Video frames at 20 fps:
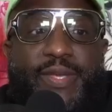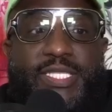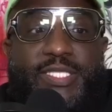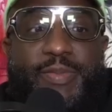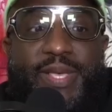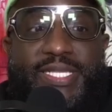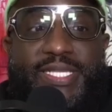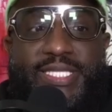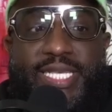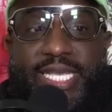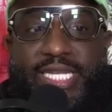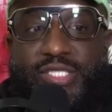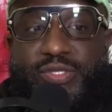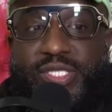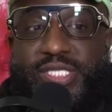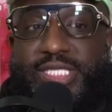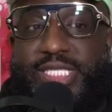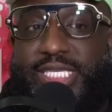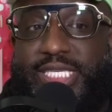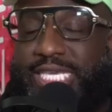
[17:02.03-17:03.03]
best
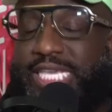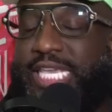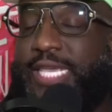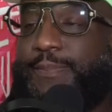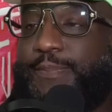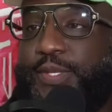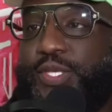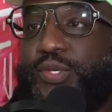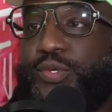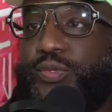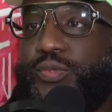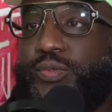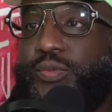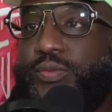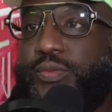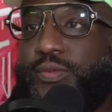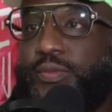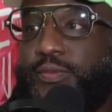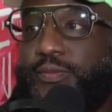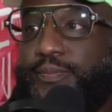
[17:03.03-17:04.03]
interest to keep you
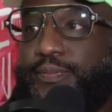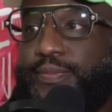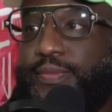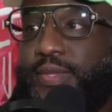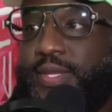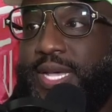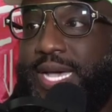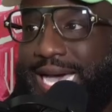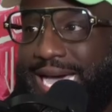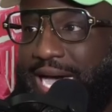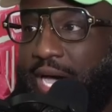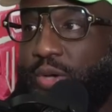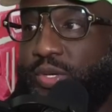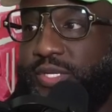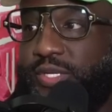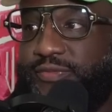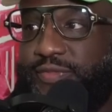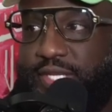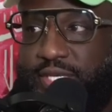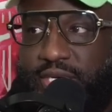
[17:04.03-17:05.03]
out
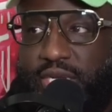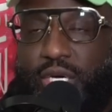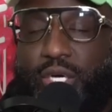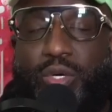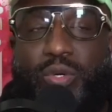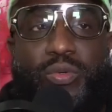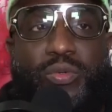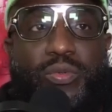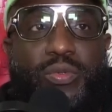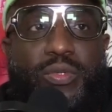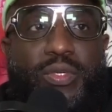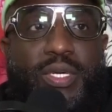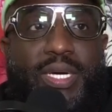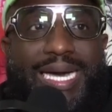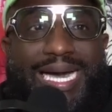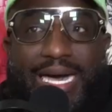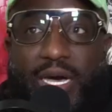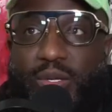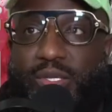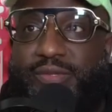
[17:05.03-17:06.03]
of the know,
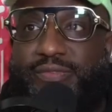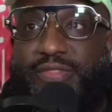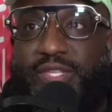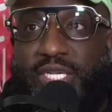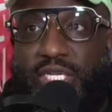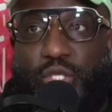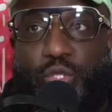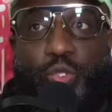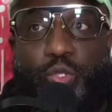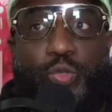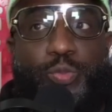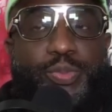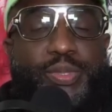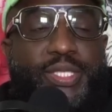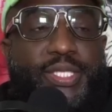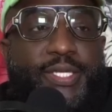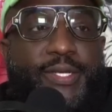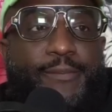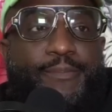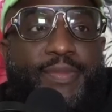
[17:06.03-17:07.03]
out of the loop,
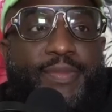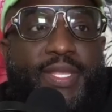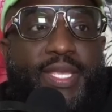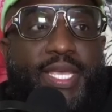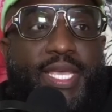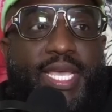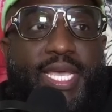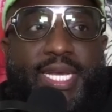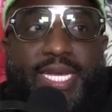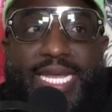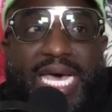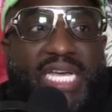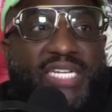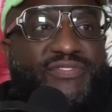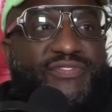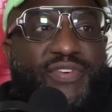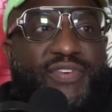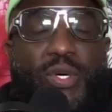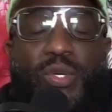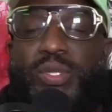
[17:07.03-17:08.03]
and
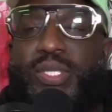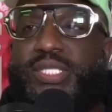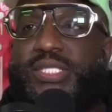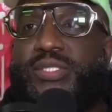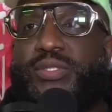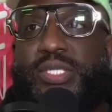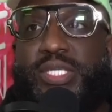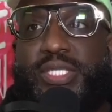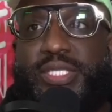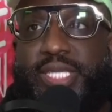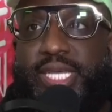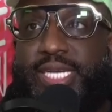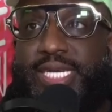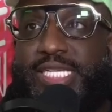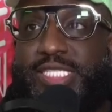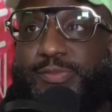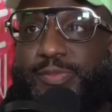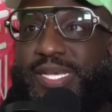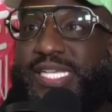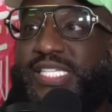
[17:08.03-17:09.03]
not focused on the thing
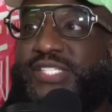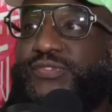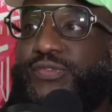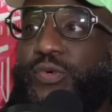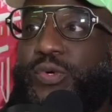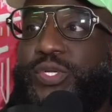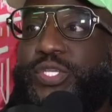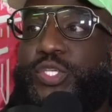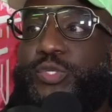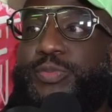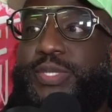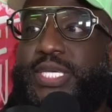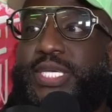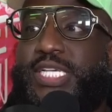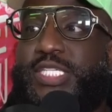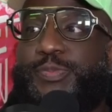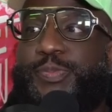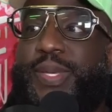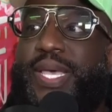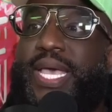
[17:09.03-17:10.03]
that's best for you,
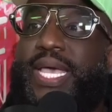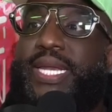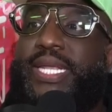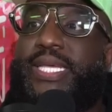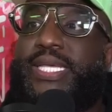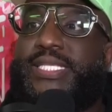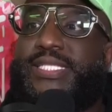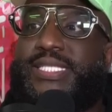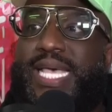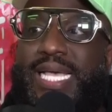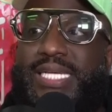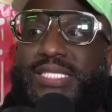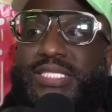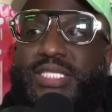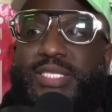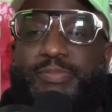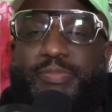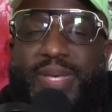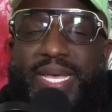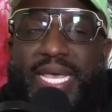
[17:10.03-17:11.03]
because panic is
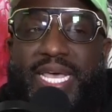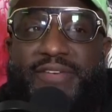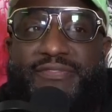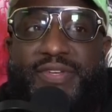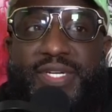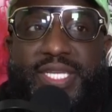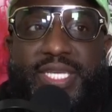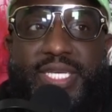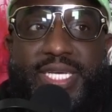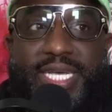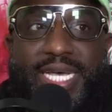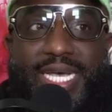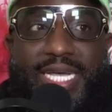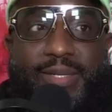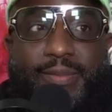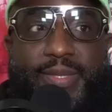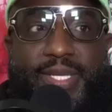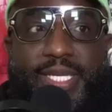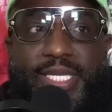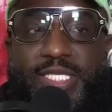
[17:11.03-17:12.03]
actually bad for the
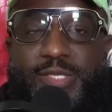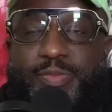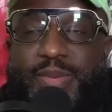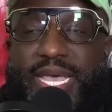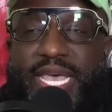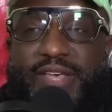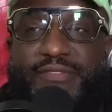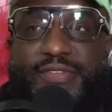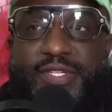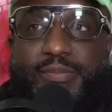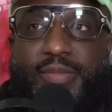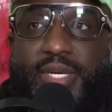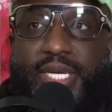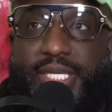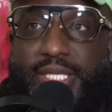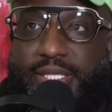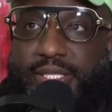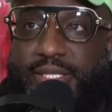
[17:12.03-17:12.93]
economy and it's bad for the money.